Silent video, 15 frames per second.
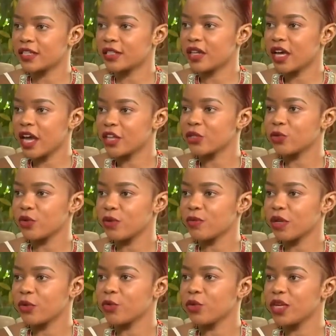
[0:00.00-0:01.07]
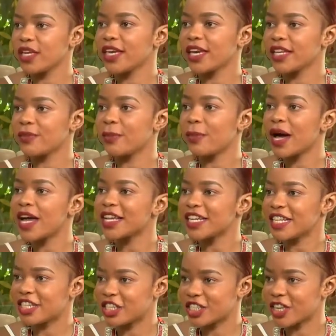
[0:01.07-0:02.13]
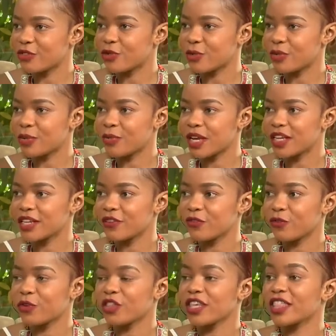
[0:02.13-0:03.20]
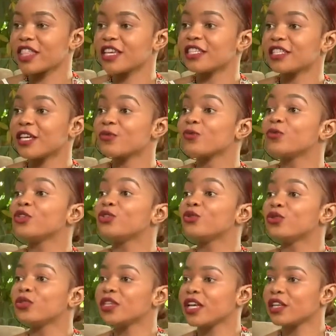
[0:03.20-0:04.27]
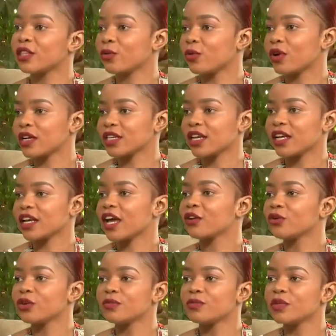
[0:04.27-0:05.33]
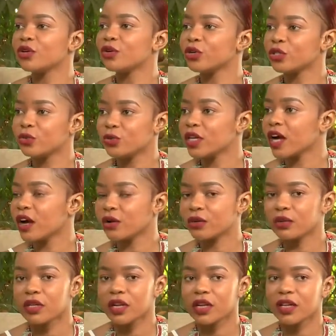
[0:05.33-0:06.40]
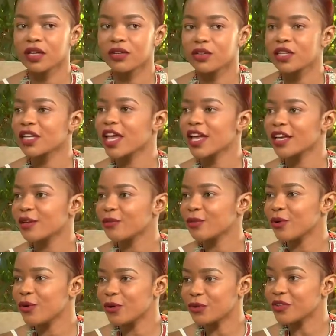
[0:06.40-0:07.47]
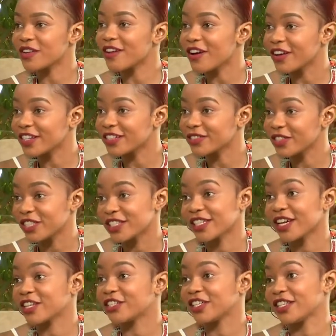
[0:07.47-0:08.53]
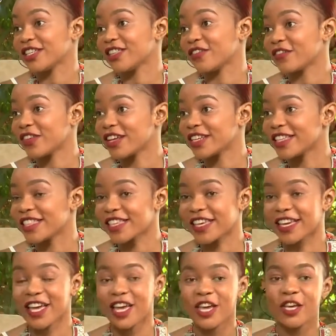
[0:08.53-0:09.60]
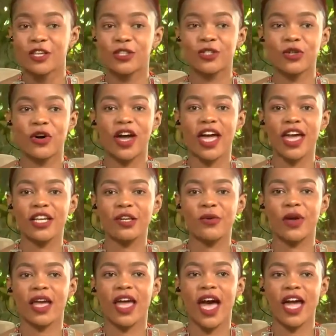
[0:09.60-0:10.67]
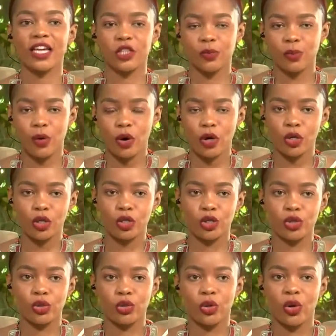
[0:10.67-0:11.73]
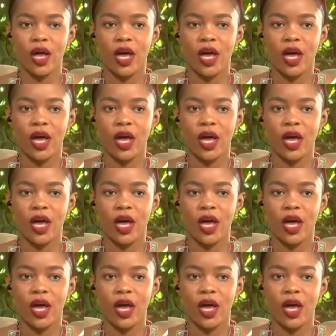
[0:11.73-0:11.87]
as women, we get punished and reprimanded for the things that we do to get the work done, and not because we are not likable or not, which is actually the funny thing. So anyway, I spoke to